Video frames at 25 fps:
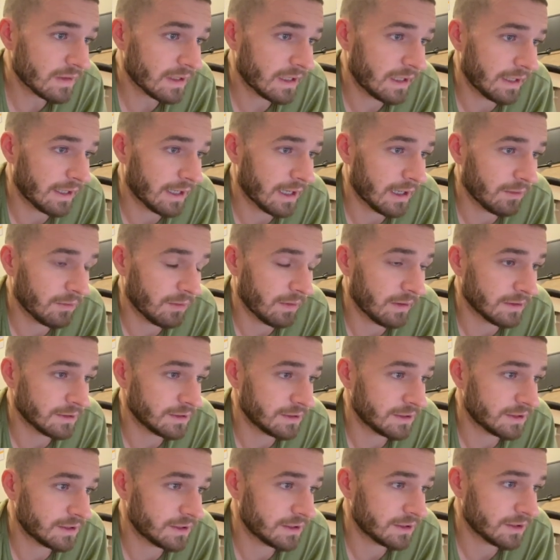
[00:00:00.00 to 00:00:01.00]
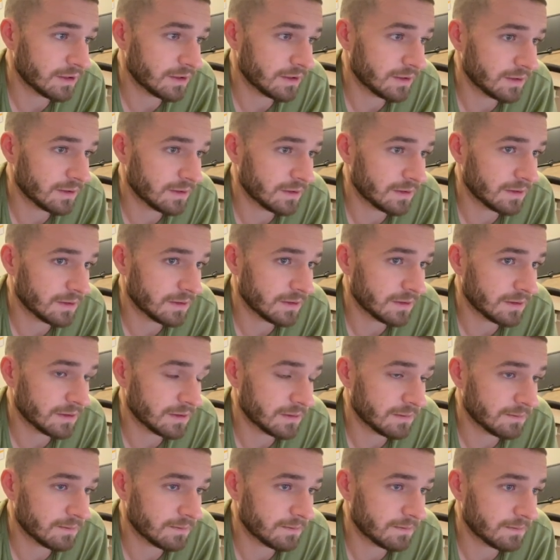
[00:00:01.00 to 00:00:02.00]
And I was
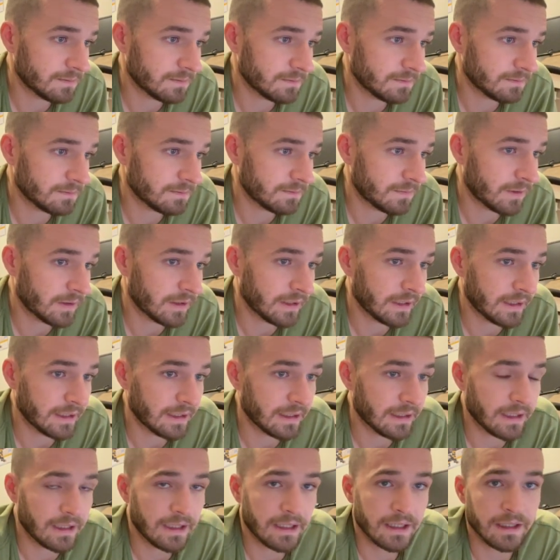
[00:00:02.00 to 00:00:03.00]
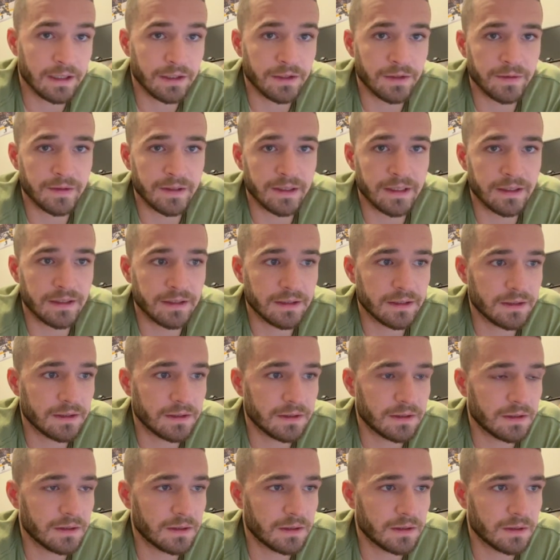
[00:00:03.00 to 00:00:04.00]
pretty ignorant
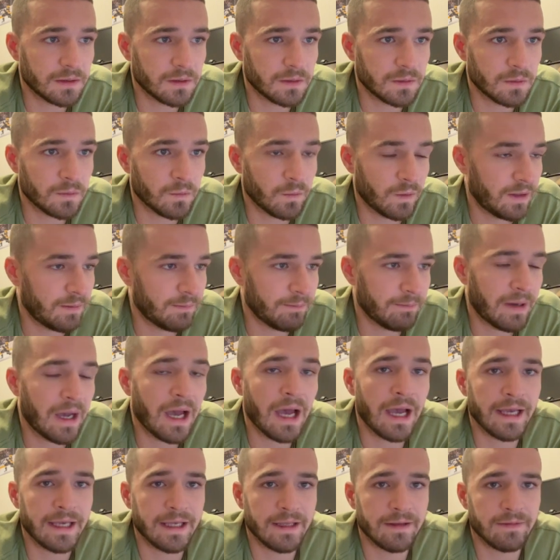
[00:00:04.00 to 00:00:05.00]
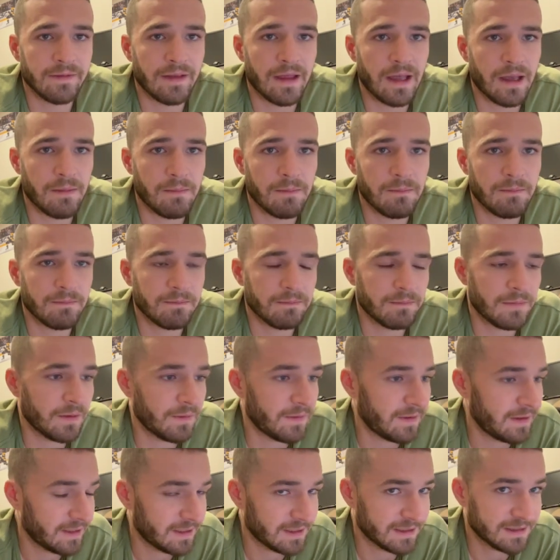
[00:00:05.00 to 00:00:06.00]
when buying them. But
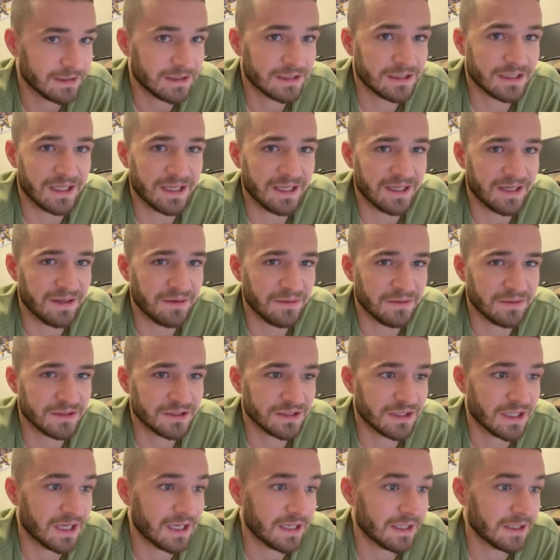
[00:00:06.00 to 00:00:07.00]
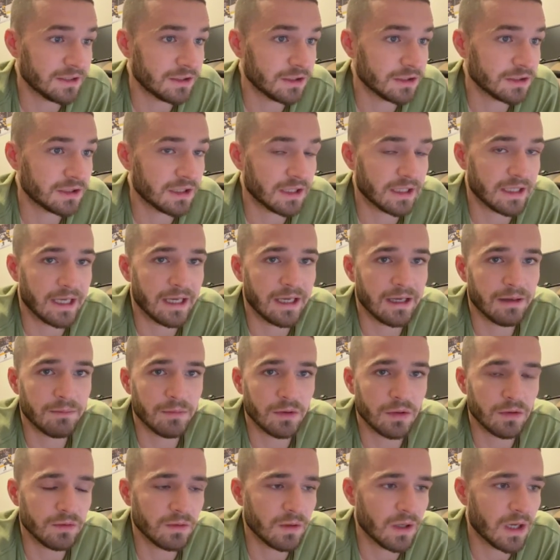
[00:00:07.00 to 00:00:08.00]
like I said, it was kind of just a
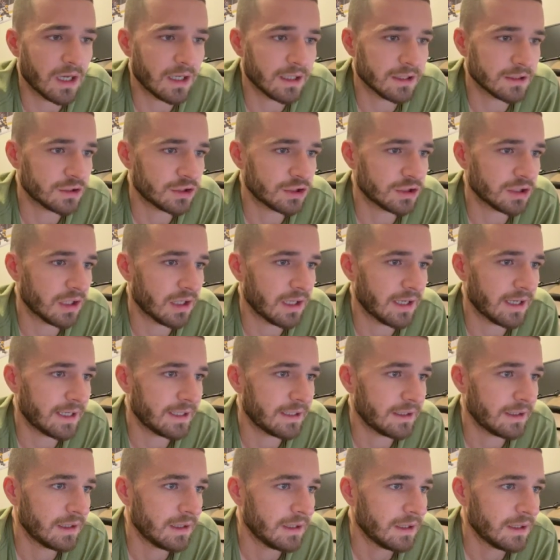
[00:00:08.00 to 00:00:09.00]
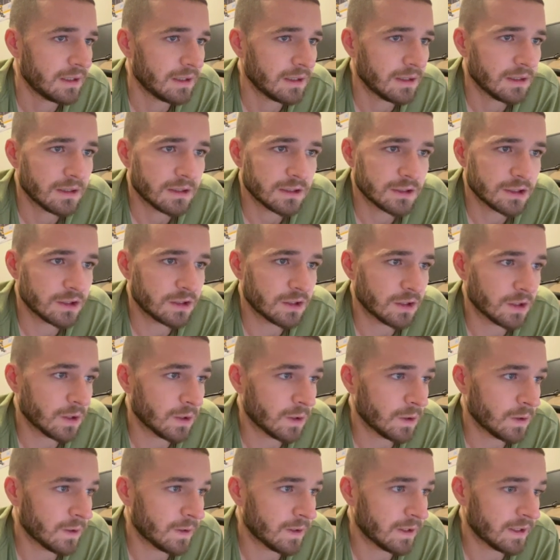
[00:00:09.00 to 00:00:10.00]
gamble, long shot.
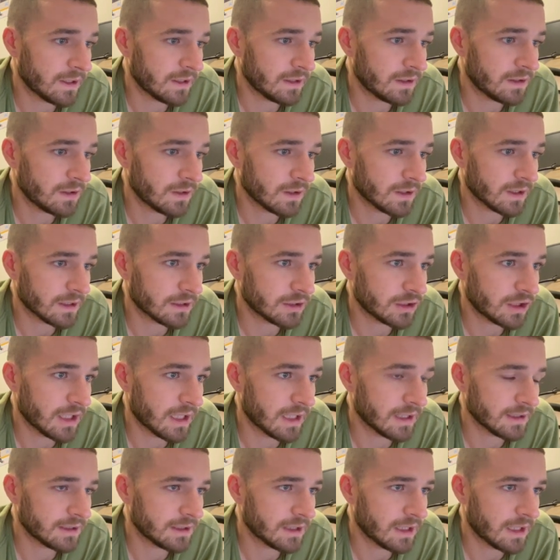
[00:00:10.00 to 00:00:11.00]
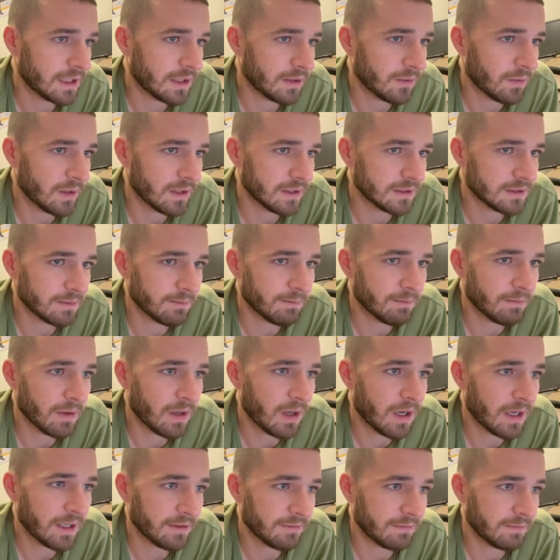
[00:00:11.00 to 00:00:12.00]
So I took a chance anyways and
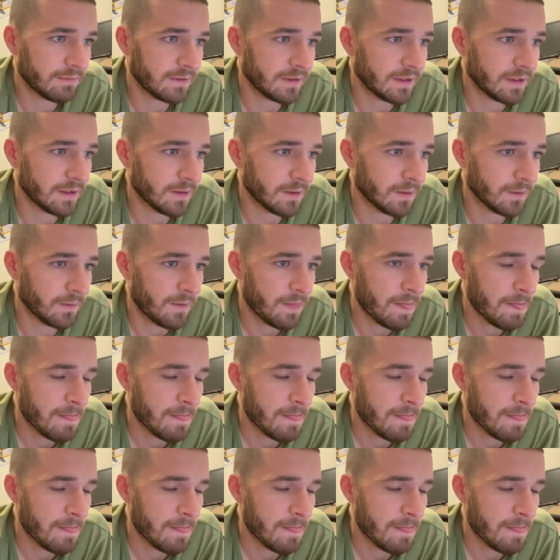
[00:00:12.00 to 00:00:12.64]
bought a few.